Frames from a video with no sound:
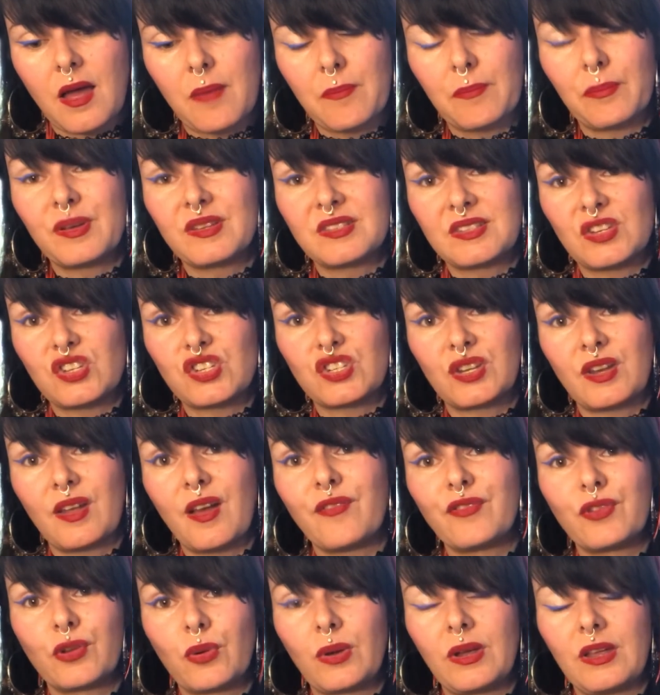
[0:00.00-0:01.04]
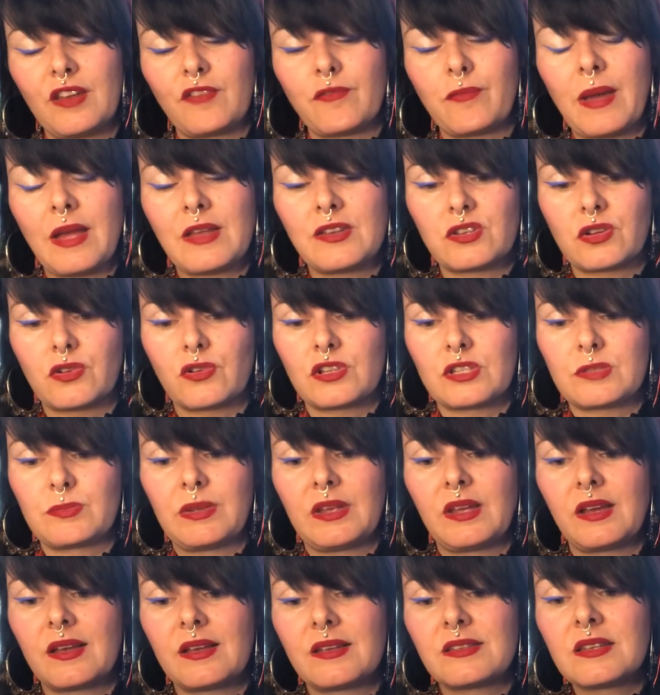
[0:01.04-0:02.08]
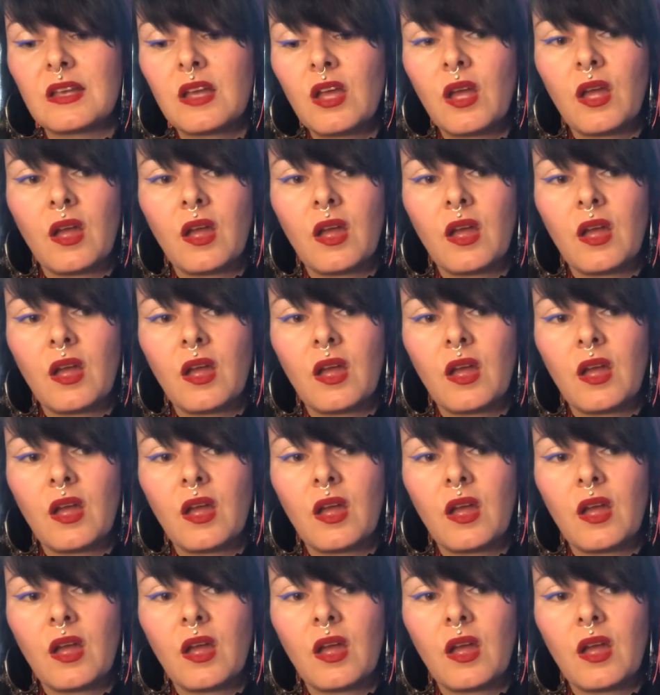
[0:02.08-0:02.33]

position of the Queen of Pentacles, because